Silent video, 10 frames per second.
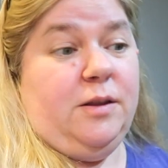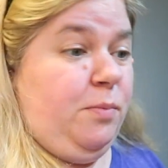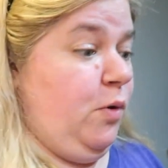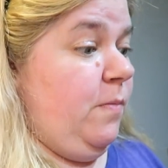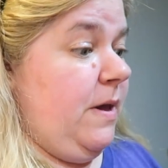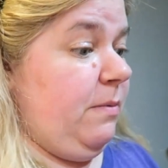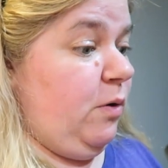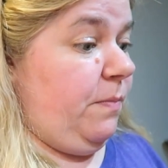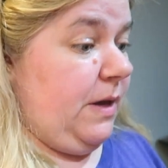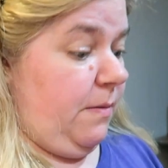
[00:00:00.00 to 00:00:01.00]
The pool
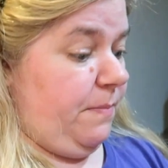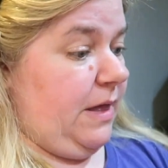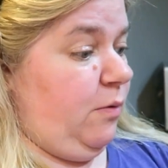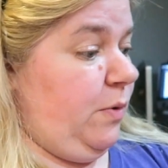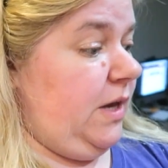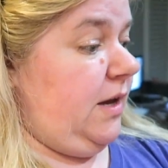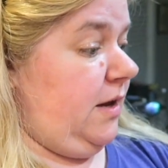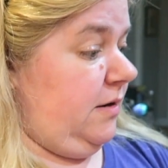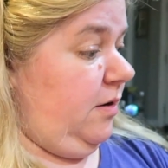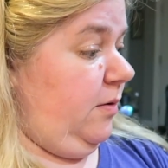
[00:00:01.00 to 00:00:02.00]
maybe will be up by the
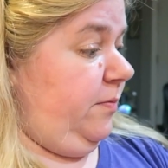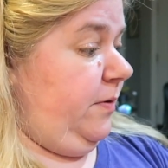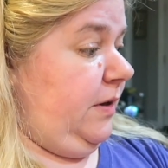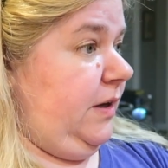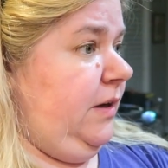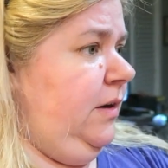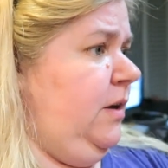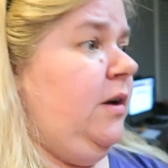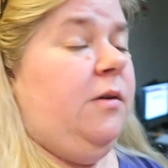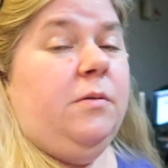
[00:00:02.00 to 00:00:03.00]
weekend, hopefully.
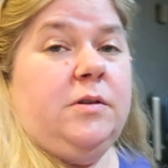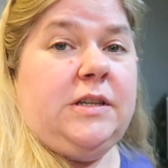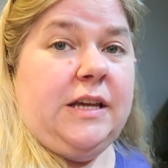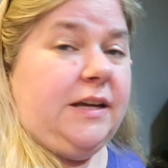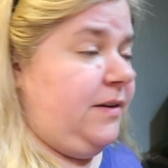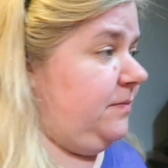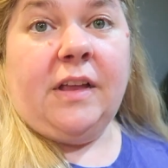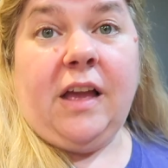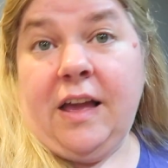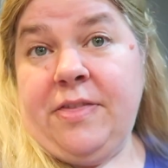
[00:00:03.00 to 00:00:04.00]
We'll see.
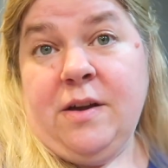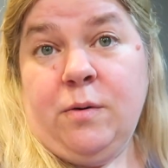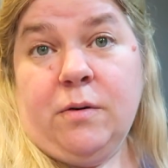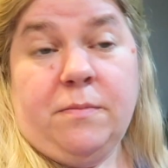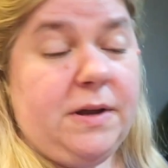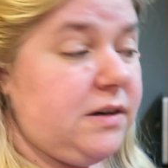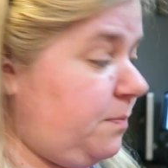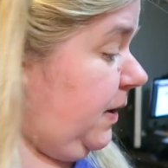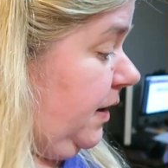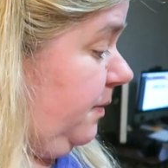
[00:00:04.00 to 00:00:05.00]
I think we were meant
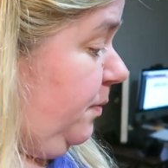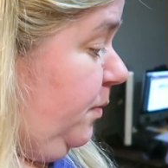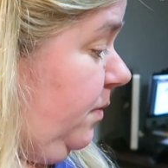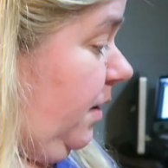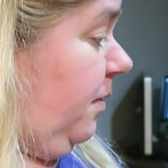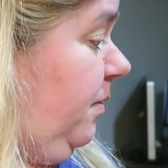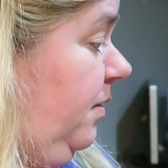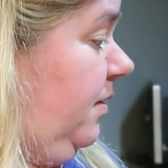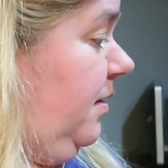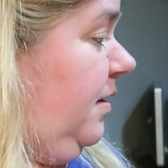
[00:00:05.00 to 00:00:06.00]
to buy a pool though,
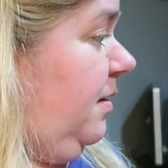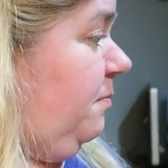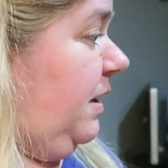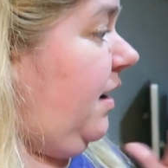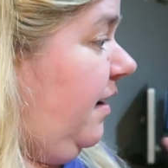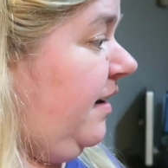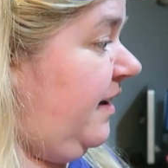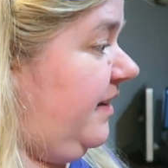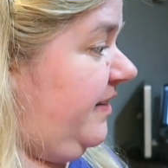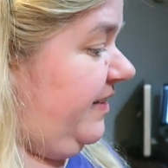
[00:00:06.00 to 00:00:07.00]

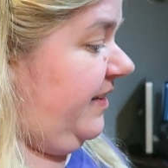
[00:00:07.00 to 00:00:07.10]
because